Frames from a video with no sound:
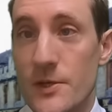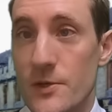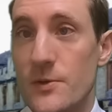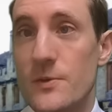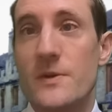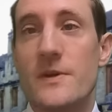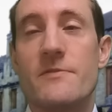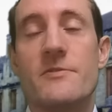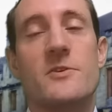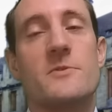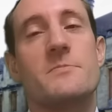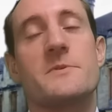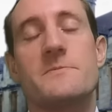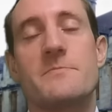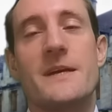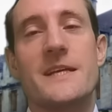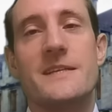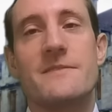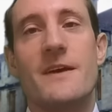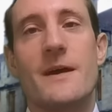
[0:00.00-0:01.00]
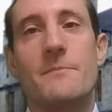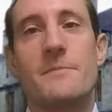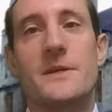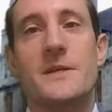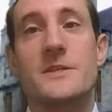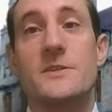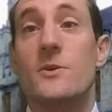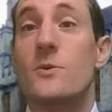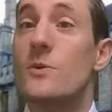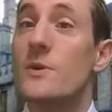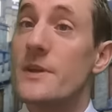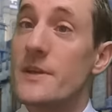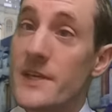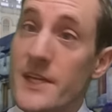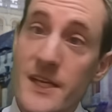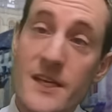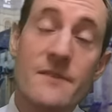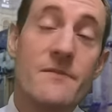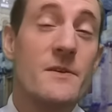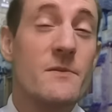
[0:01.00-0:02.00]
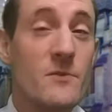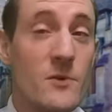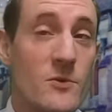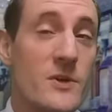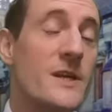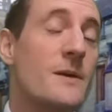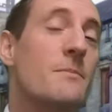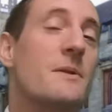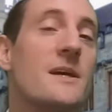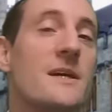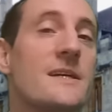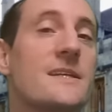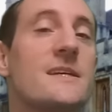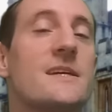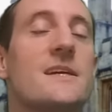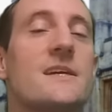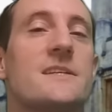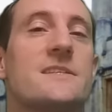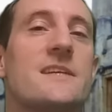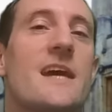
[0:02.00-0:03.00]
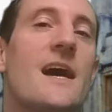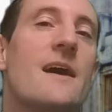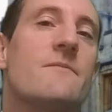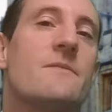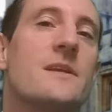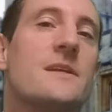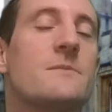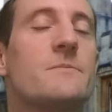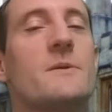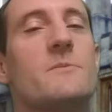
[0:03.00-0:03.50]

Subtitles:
you, if you're a prospective applicant, or indeed if you've already applied, to have a little